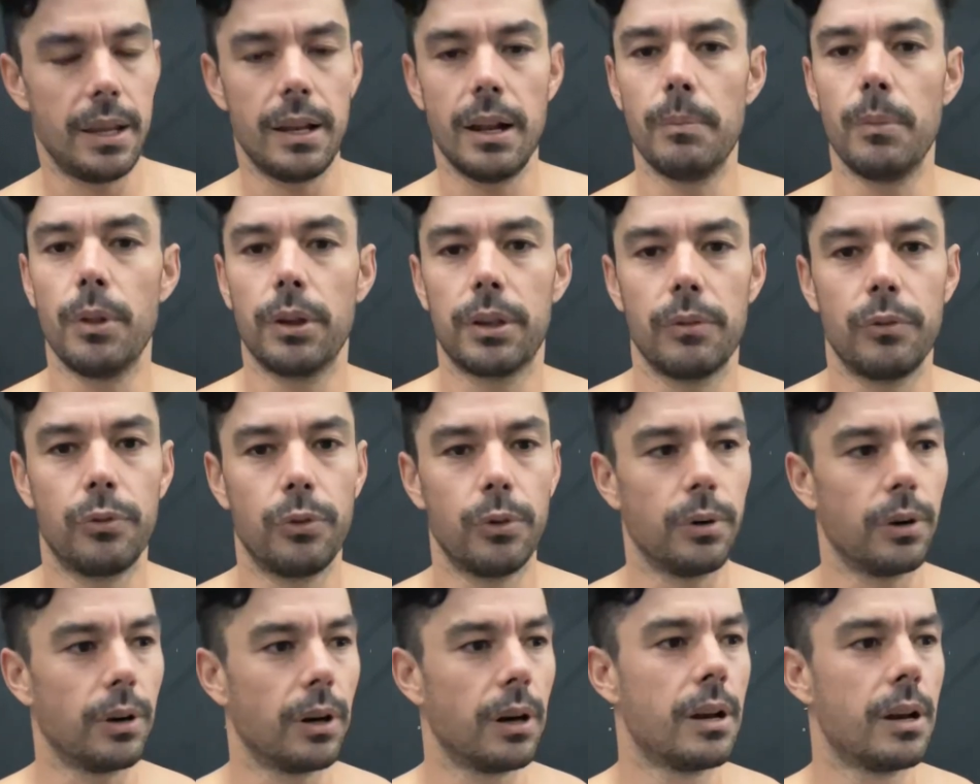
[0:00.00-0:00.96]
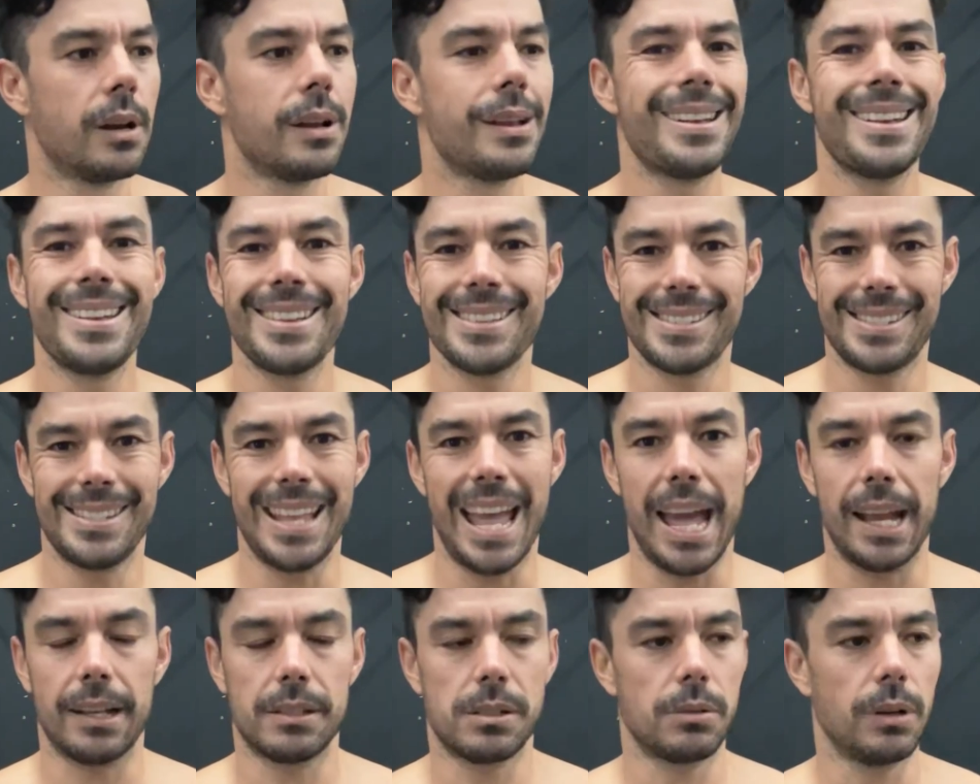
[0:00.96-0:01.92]
I'm looking for
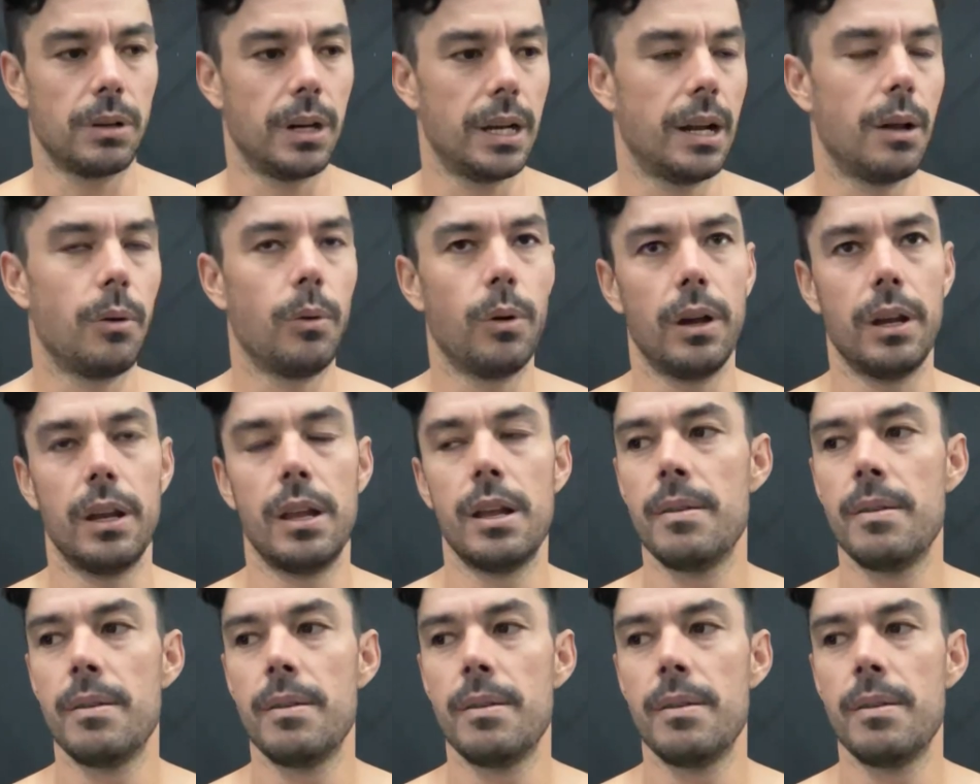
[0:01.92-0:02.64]
snacks, right? I want